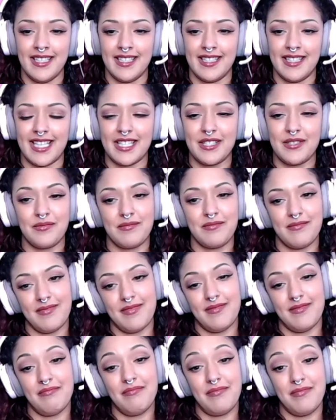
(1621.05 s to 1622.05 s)
That's
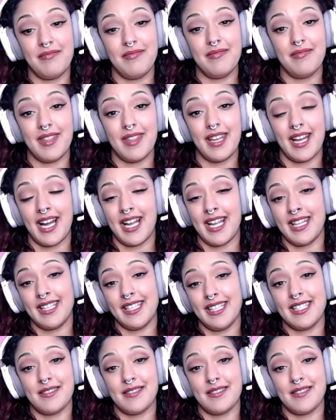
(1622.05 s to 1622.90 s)
I think it's